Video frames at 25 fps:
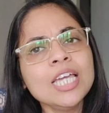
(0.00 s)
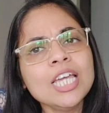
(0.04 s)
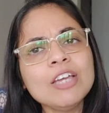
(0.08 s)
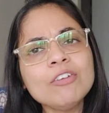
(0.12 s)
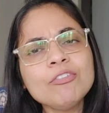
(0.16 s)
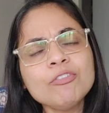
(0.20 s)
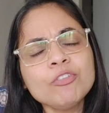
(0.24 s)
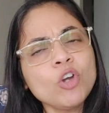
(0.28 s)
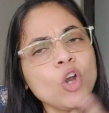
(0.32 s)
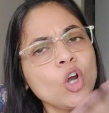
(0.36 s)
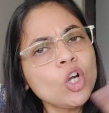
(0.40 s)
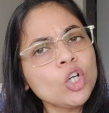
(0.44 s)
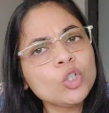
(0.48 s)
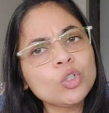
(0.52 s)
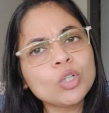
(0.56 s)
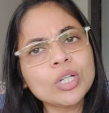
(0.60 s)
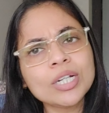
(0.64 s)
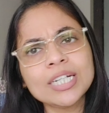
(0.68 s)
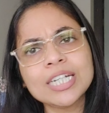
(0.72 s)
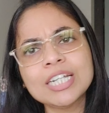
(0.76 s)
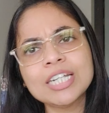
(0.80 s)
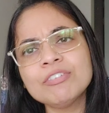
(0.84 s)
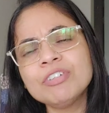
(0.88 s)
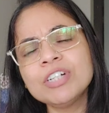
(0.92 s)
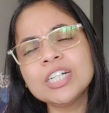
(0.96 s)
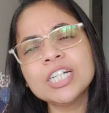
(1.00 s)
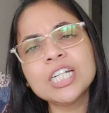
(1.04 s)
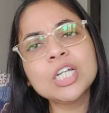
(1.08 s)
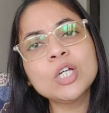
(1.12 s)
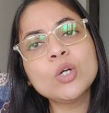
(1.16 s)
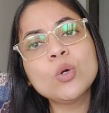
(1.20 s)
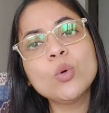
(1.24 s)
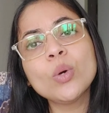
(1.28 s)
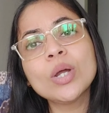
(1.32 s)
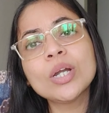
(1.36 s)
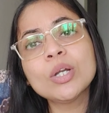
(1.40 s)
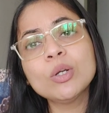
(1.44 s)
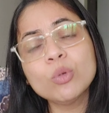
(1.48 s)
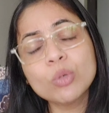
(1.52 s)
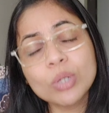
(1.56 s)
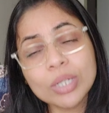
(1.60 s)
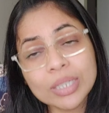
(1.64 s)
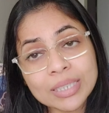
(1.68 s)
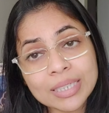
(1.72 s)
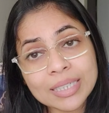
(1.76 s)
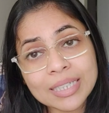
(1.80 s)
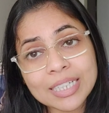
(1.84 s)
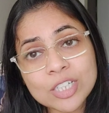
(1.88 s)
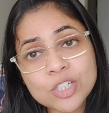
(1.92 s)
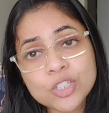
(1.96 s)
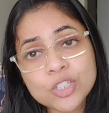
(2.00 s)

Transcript: If not, you can definitely go and look in the